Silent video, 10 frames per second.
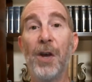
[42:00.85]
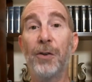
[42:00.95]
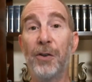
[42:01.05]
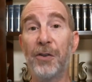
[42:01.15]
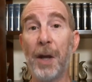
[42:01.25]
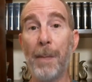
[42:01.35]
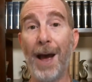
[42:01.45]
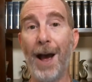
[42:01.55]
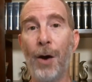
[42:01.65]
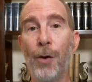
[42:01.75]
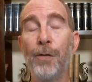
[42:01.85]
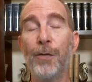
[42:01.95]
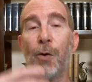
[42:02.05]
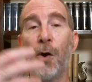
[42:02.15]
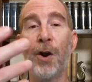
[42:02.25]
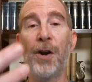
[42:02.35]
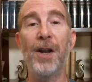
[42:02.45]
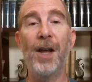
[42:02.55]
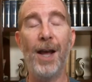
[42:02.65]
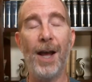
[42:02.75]
to step out of your heart
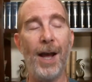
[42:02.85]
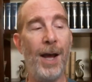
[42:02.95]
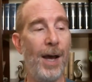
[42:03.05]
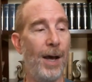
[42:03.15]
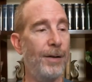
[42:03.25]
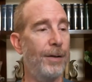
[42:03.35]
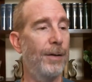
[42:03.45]
and